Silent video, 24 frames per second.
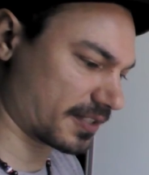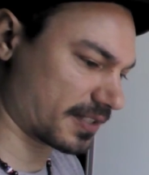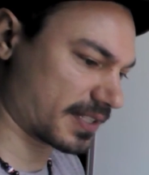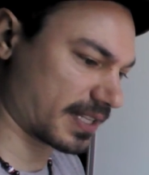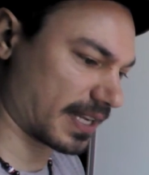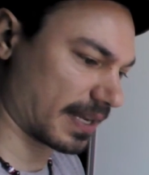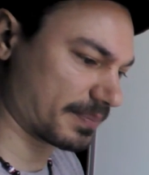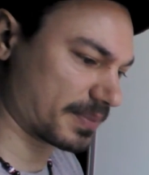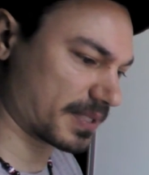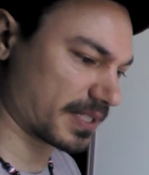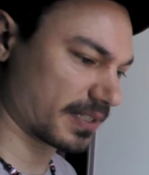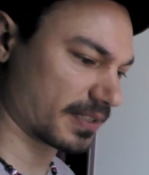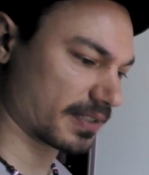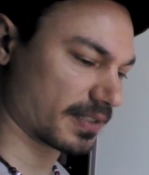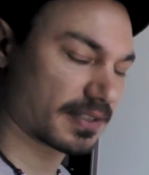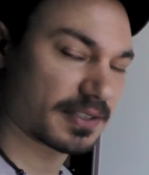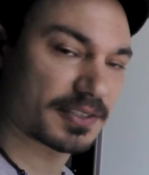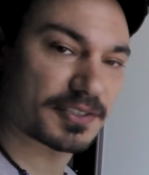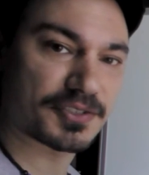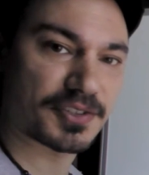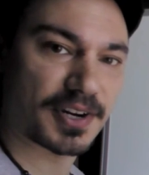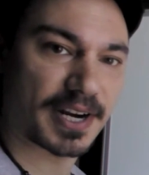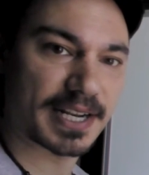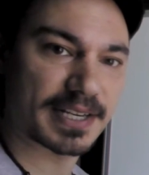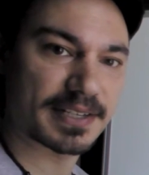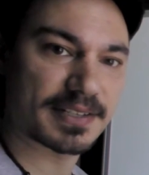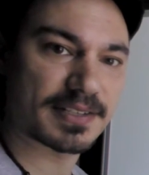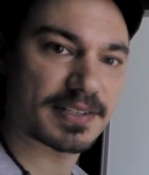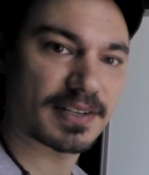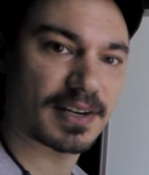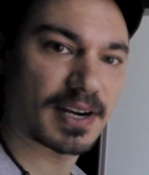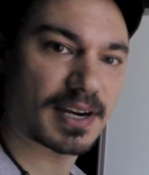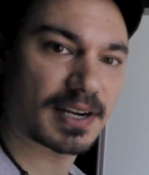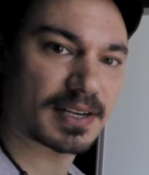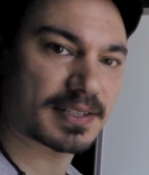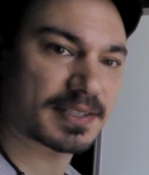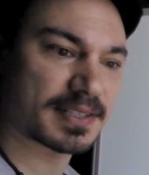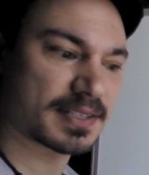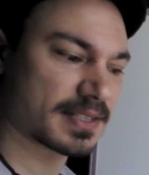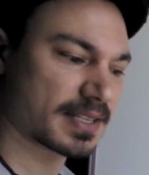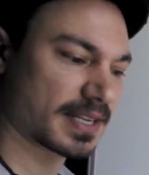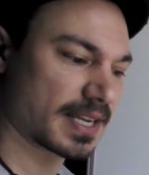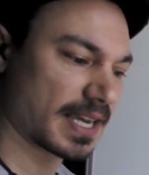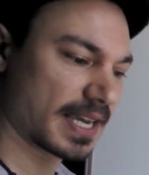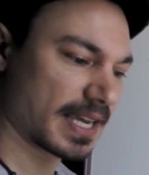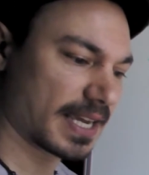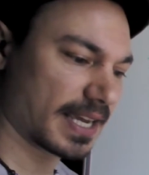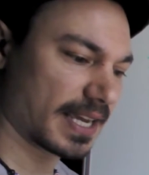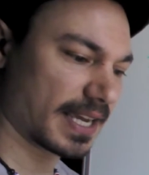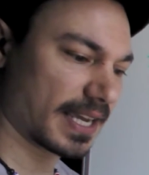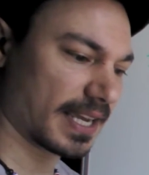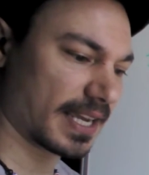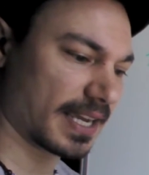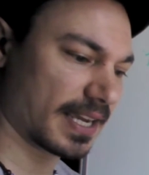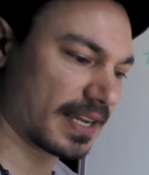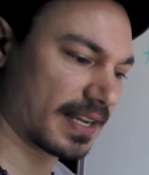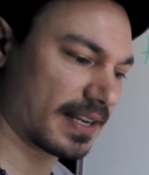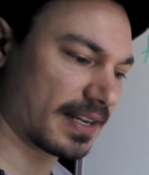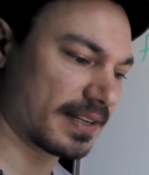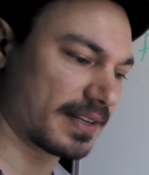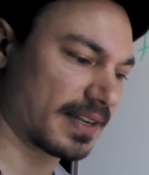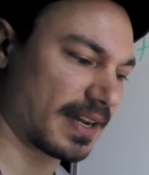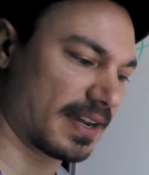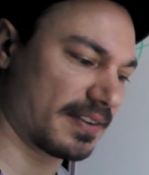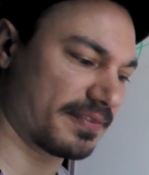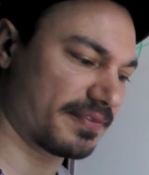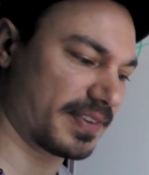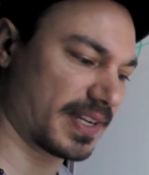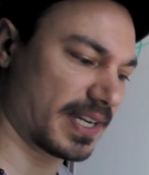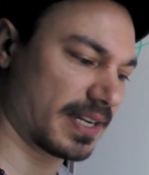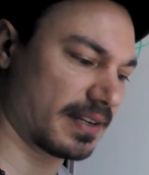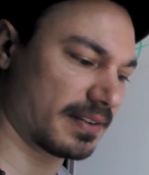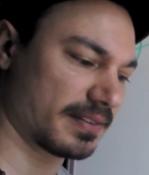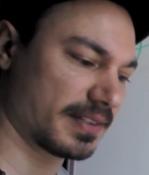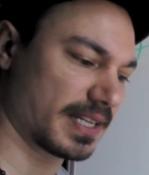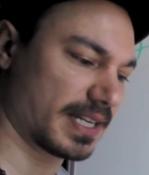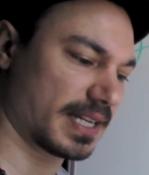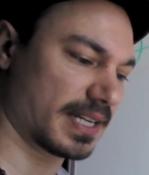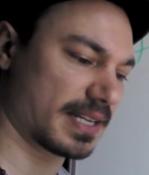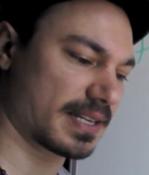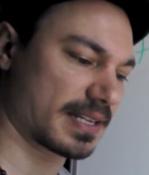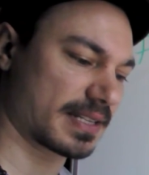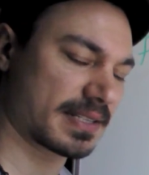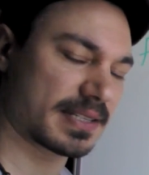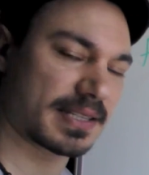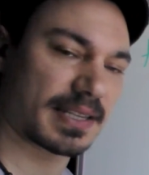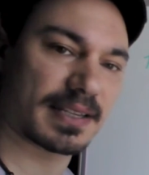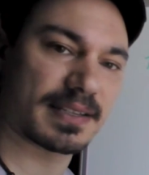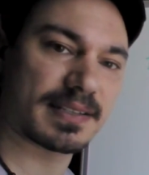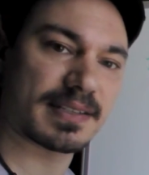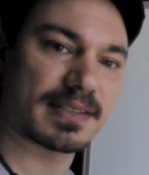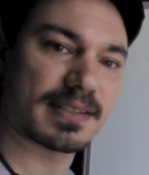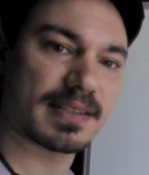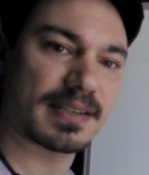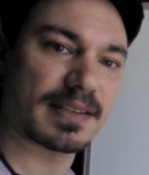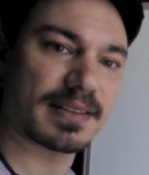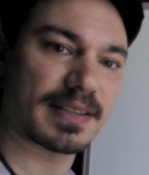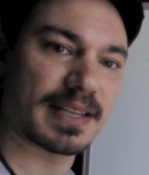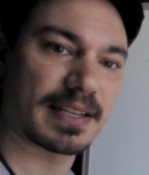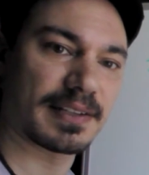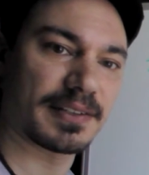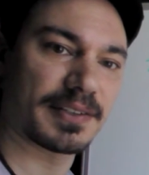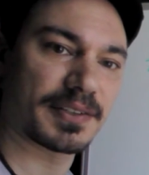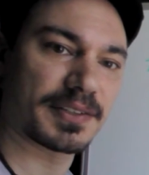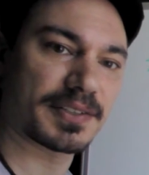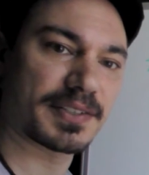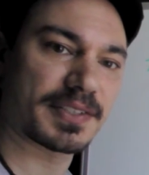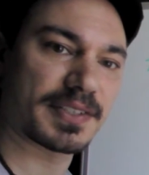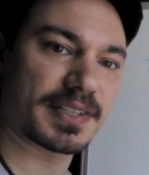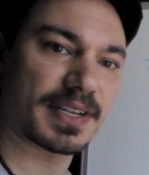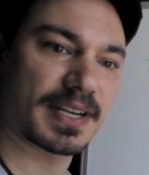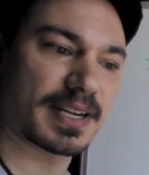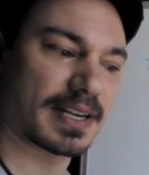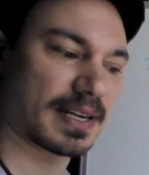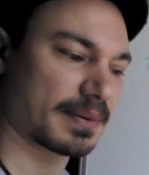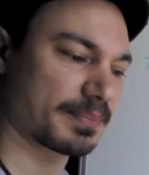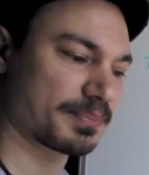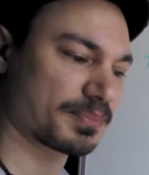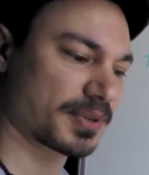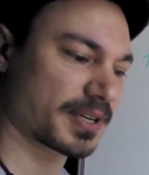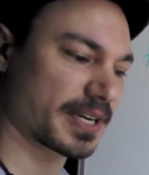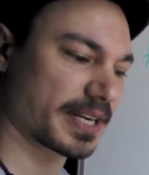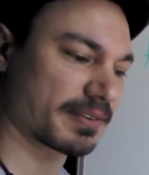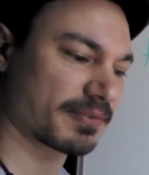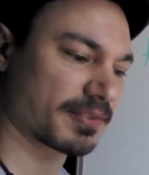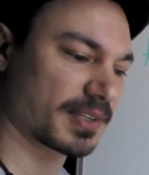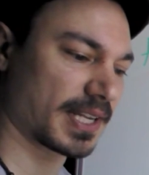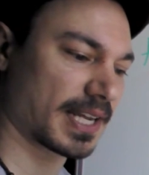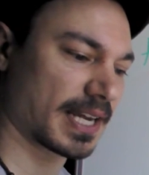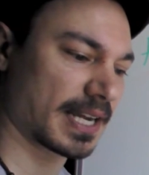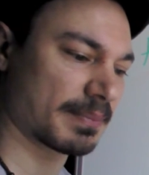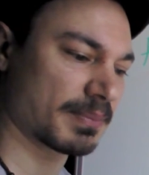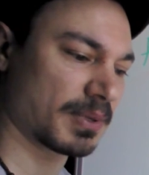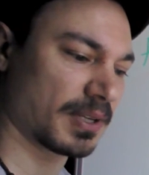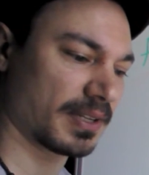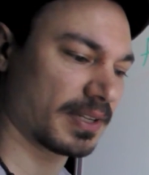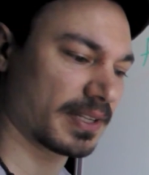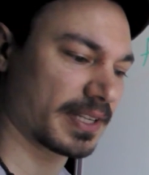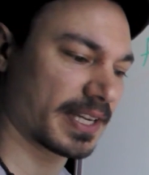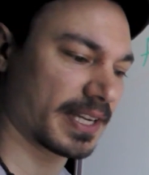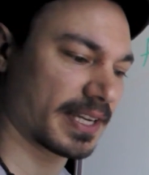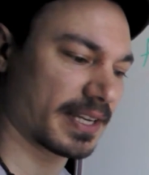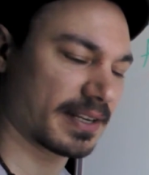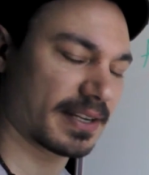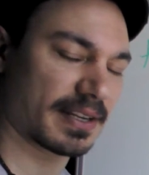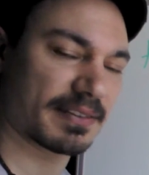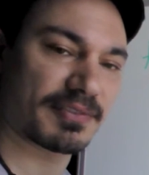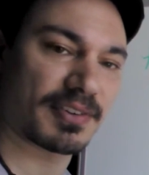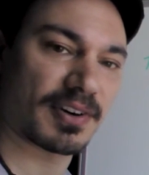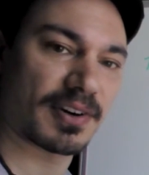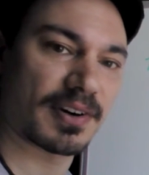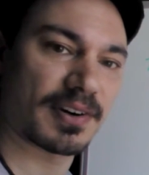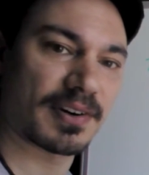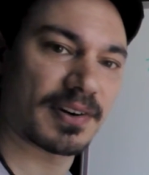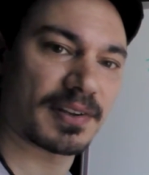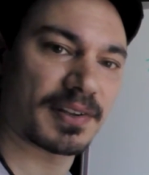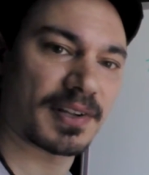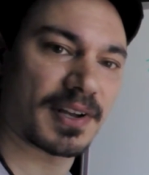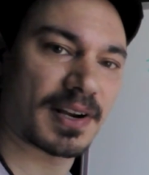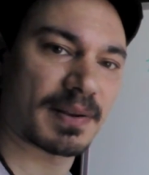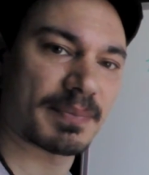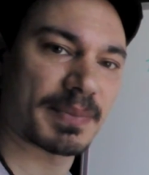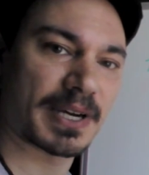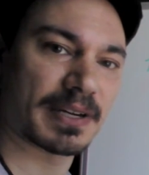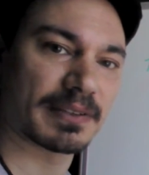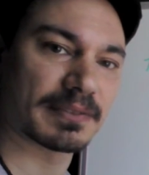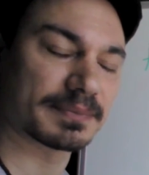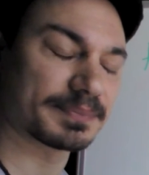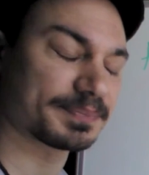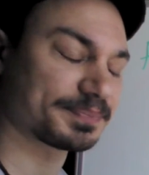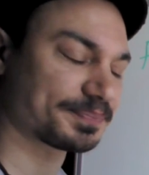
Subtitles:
typed in trade stocks, and I found 6 that looked pretty reliable and I've heard a lot about.